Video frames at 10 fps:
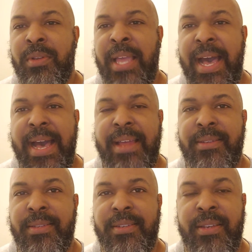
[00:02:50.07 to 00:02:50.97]

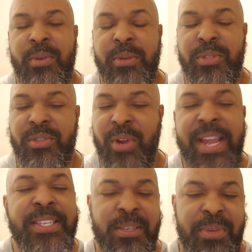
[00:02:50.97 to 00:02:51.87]
it was
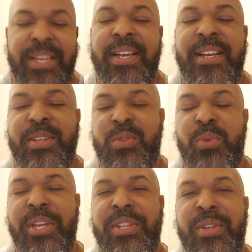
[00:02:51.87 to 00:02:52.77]
crazy because
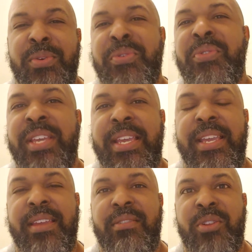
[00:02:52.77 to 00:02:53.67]
we knew
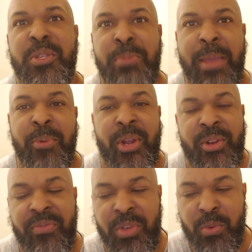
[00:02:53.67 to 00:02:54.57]
the newspaper
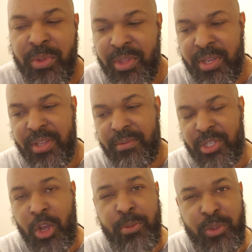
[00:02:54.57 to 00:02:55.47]
interview with the
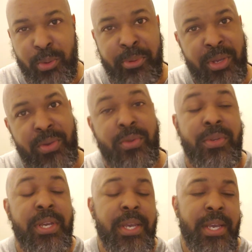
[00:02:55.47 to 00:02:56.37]
Tacoma
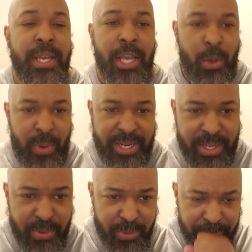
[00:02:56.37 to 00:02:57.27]
Tribune.
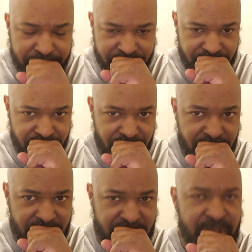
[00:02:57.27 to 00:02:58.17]

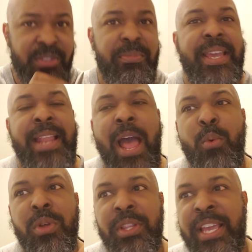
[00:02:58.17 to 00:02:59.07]
And I
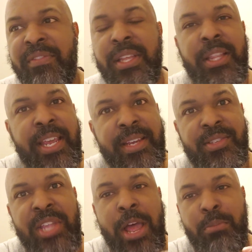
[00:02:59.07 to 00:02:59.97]
will leave the
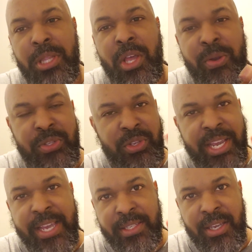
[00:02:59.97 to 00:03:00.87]
links down below so you
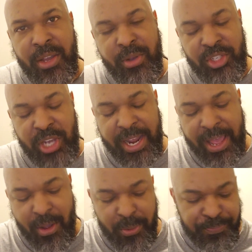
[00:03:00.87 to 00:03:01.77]
guys can go and check
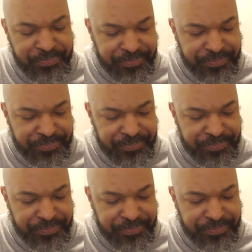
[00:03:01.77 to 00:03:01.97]
out